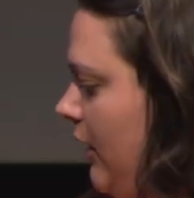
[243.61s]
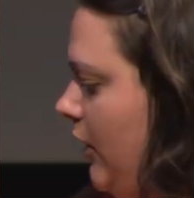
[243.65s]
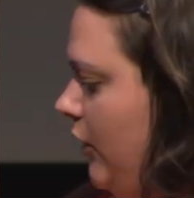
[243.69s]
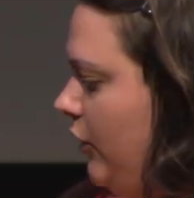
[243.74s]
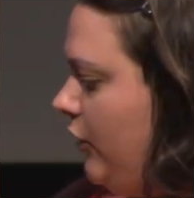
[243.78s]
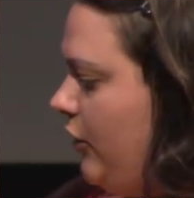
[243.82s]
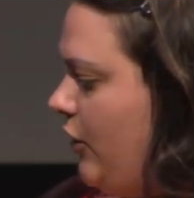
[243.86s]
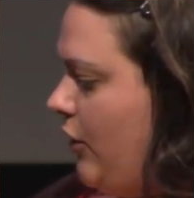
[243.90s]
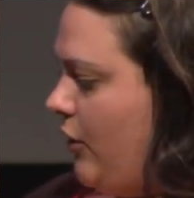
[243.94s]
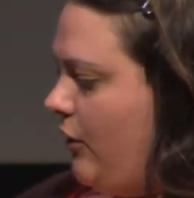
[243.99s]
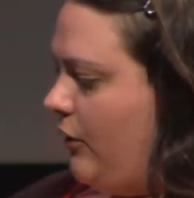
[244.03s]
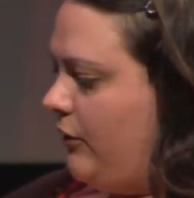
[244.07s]

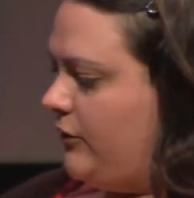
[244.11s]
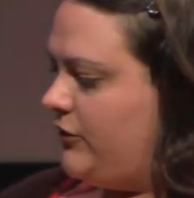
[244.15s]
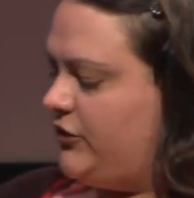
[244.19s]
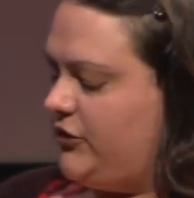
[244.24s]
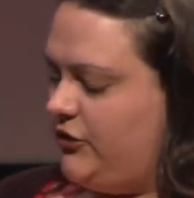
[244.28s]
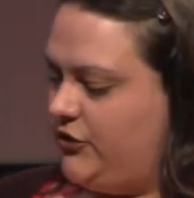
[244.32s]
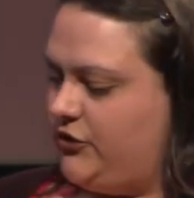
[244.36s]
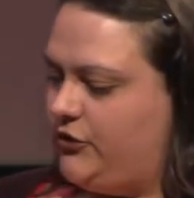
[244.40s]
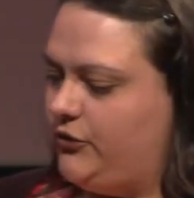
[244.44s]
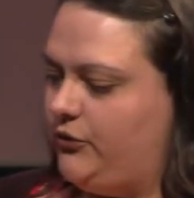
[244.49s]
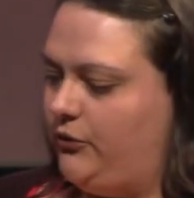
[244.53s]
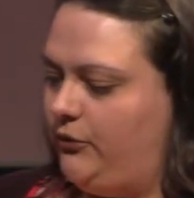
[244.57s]
cause,
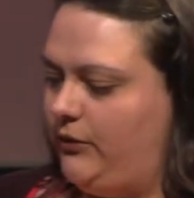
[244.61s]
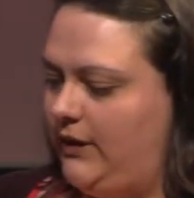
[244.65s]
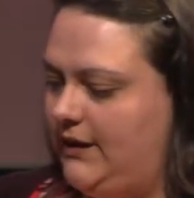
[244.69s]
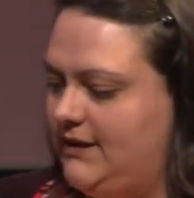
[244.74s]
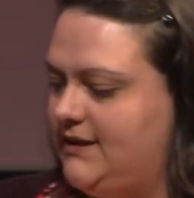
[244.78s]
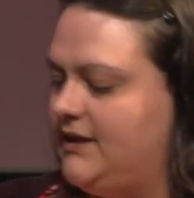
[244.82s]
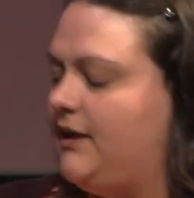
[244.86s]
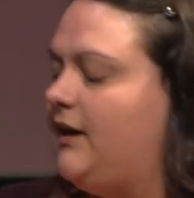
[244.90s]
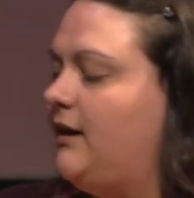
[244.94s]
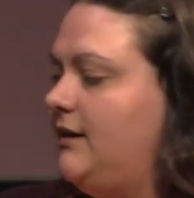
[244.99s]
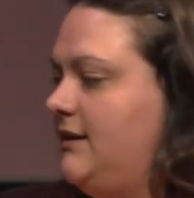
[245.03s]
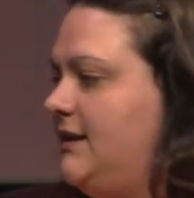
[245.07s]
so in
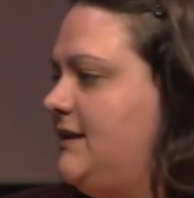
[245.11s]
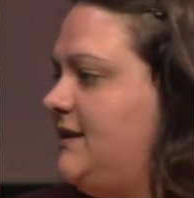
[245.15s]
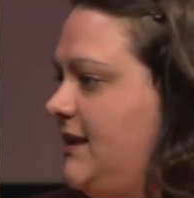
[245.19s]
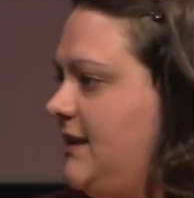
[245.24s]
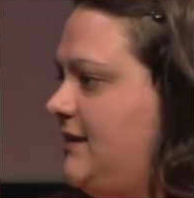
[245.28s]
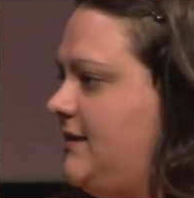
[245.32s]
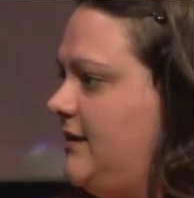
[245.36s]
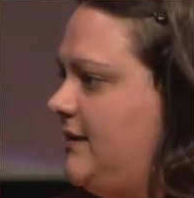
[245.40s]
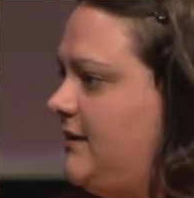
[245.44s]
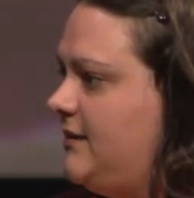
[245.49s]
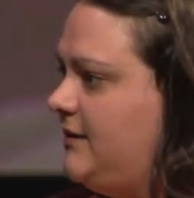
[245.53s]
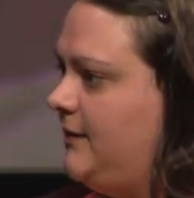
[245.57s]
certain
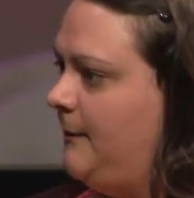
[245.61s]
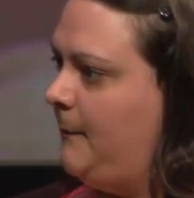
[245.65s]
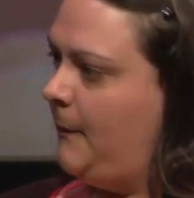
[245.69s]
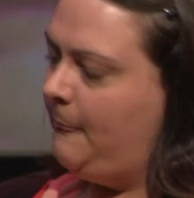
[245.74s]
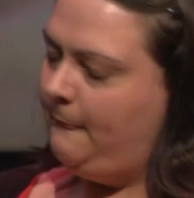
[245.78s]
diseases,